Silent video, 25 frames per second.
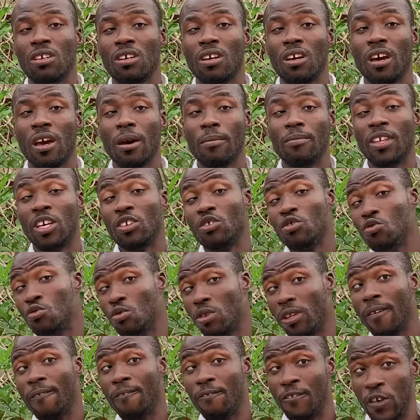and the youth
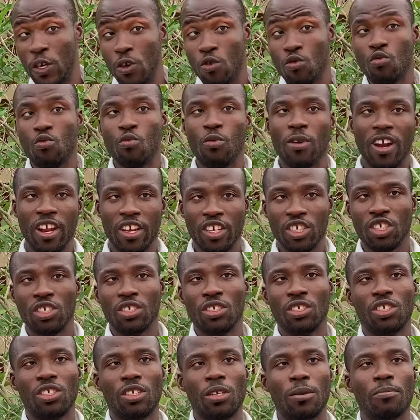view
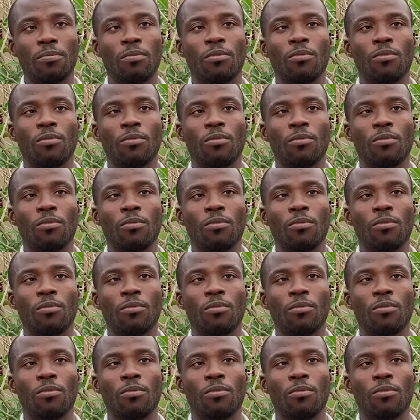relationship